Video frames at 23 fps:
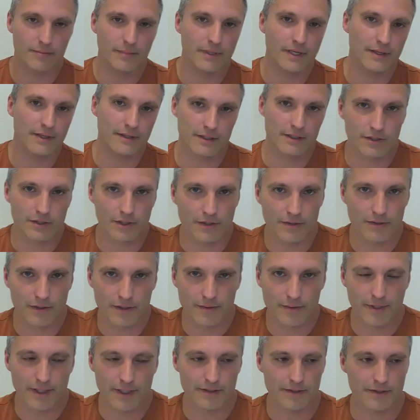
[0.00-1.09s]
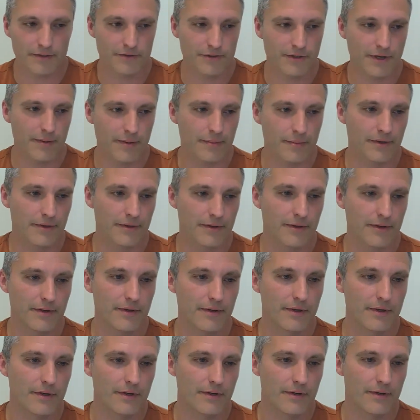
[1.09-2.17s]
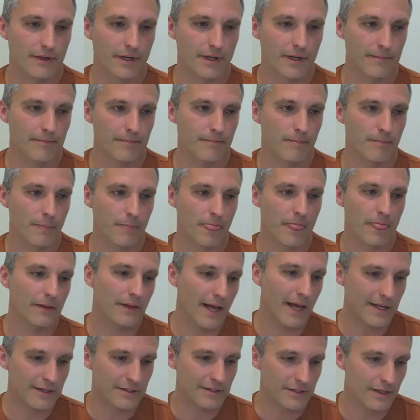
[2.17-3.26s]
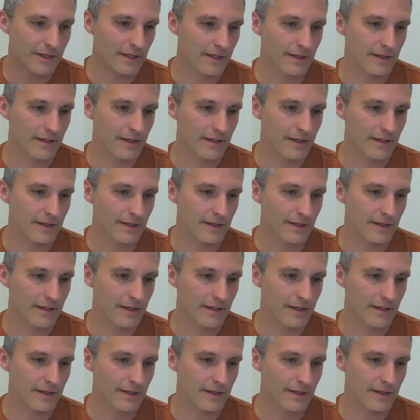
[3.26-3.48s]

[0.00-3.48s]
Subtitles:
mirror each other about this topic. Okay, last